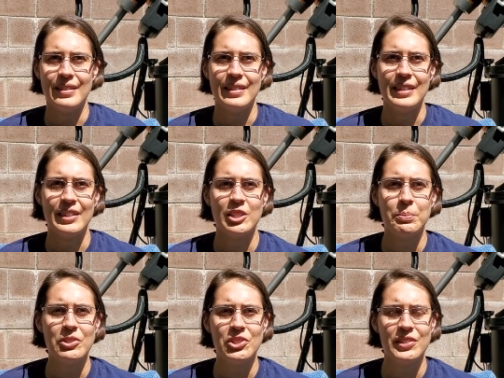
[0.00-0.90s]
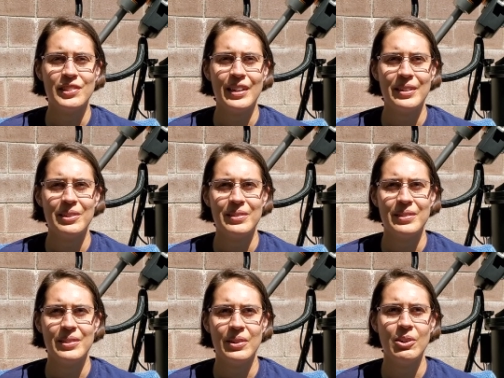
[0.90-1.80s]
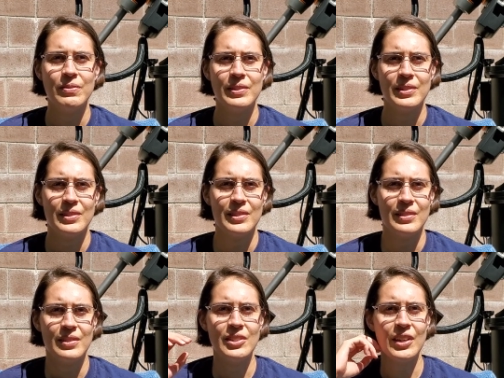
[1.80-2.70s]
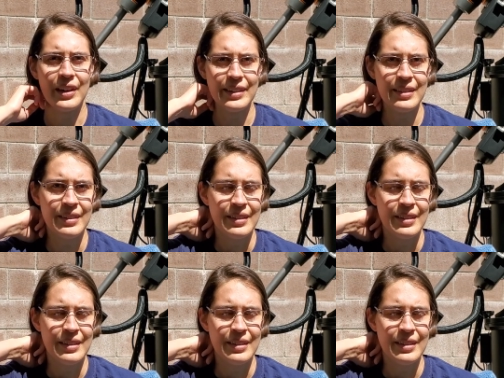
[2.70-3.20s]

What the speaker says: the exposure is not overdone